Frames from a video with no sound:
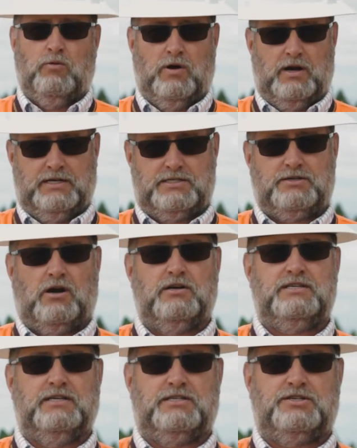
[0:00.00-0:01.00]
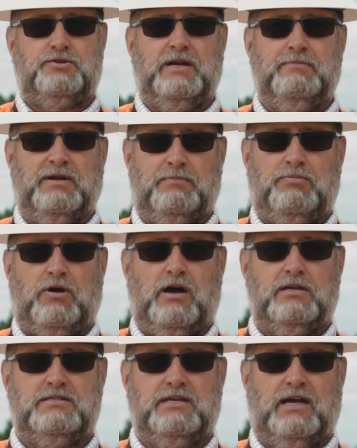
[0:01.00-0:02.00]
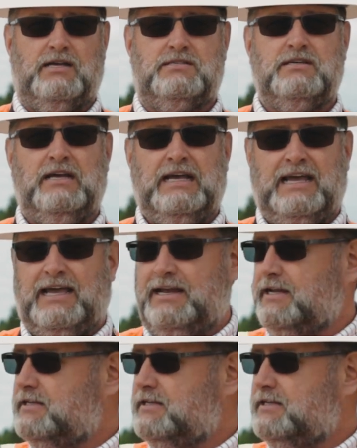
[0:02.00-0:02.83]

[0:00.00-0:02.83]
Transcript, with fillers: where it starts its treatment process. It